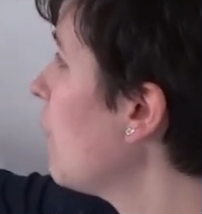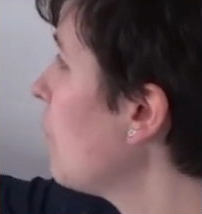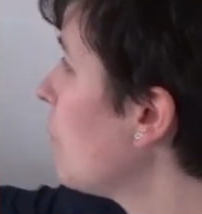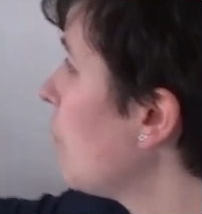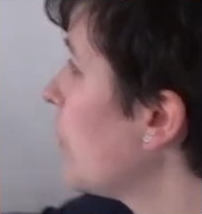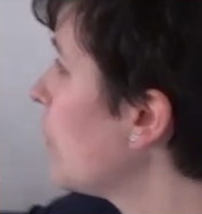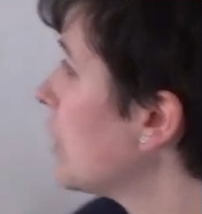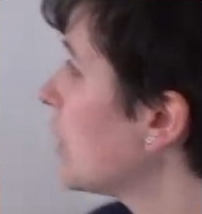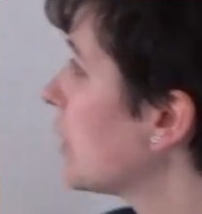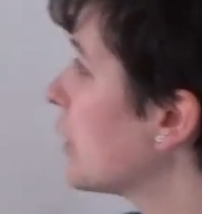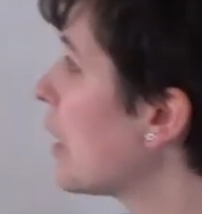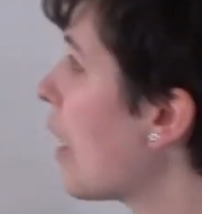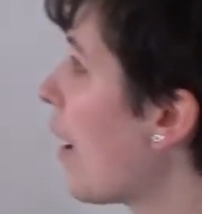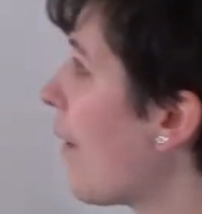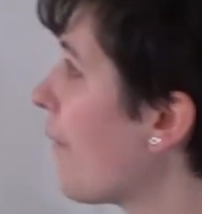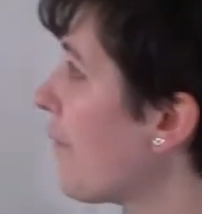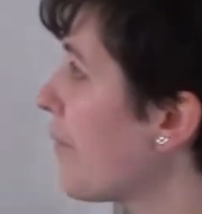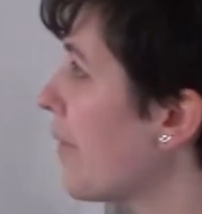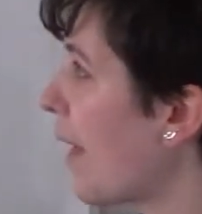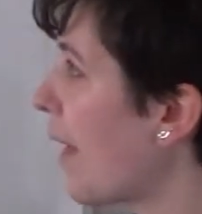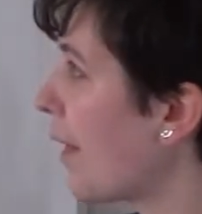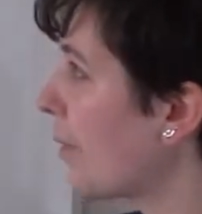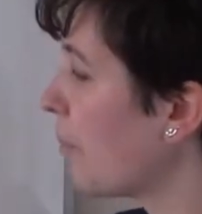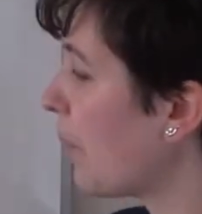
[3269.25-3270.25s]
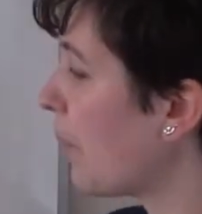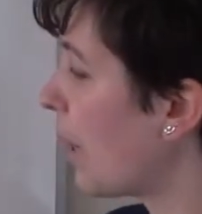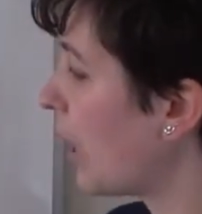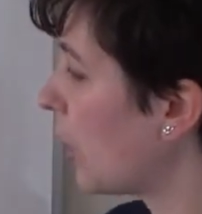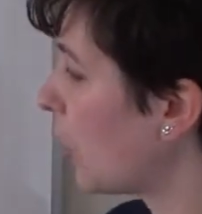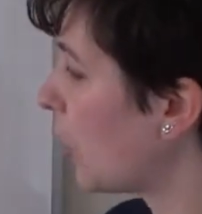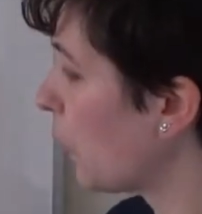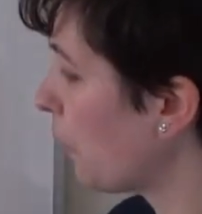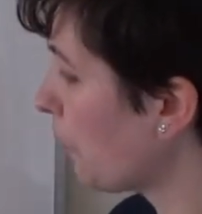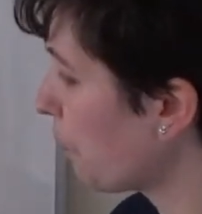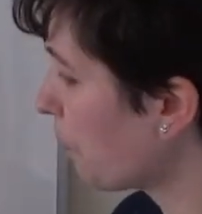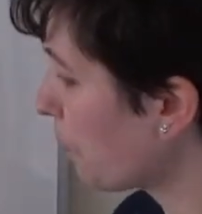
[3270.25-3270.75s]
We just have that
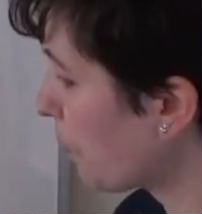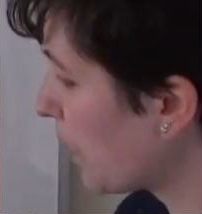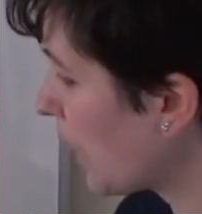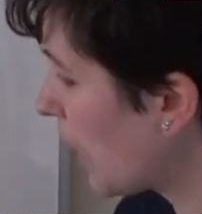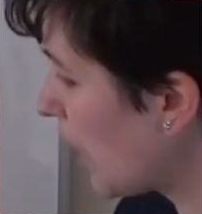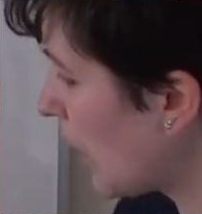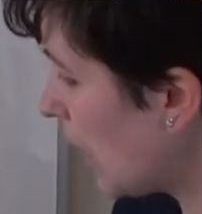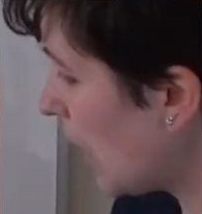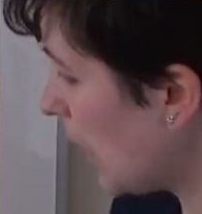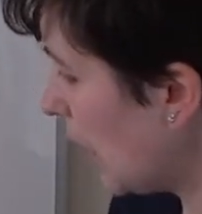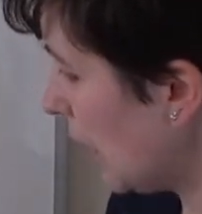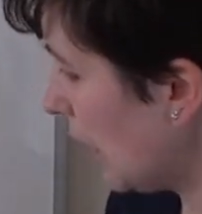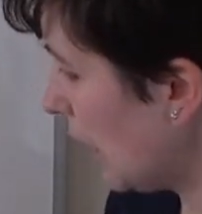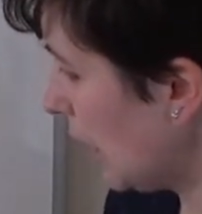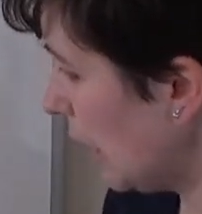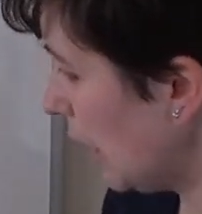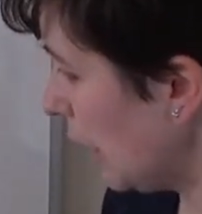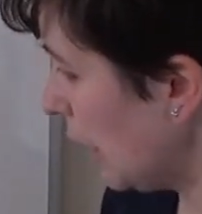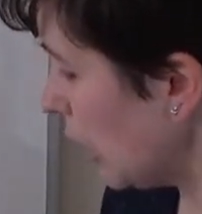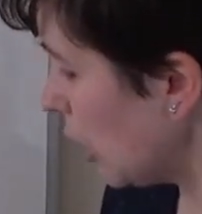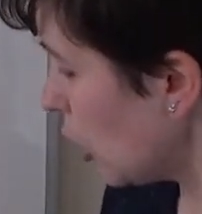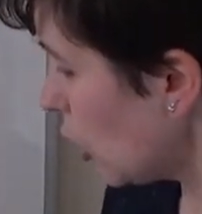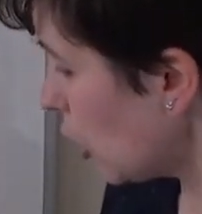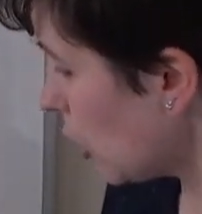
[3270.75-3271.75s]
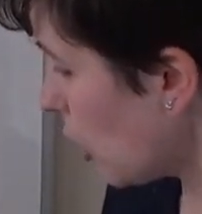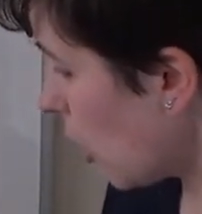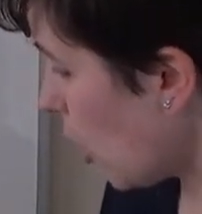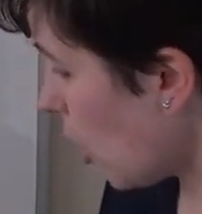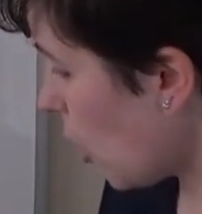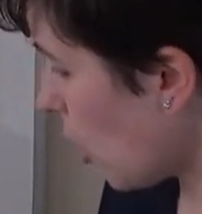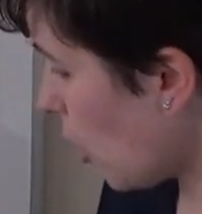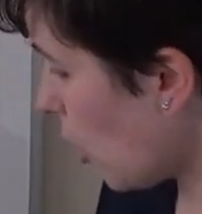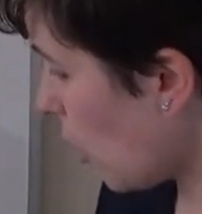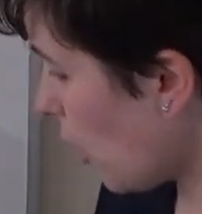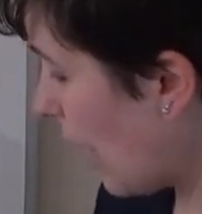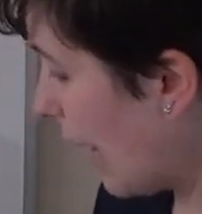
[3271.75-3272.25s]
value.
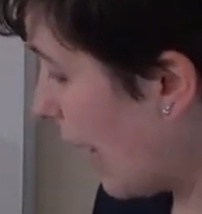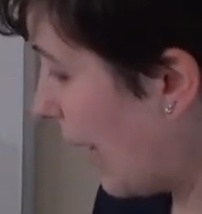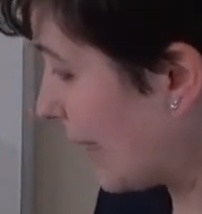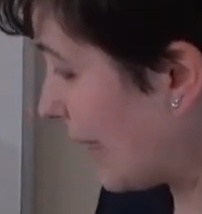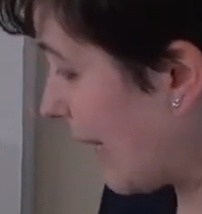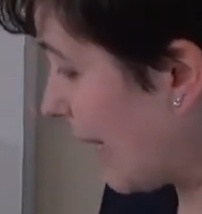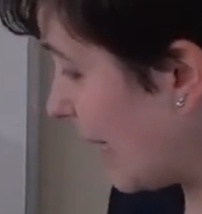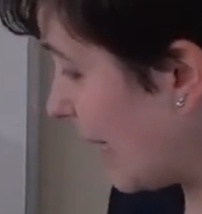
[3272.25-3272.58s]
So, as I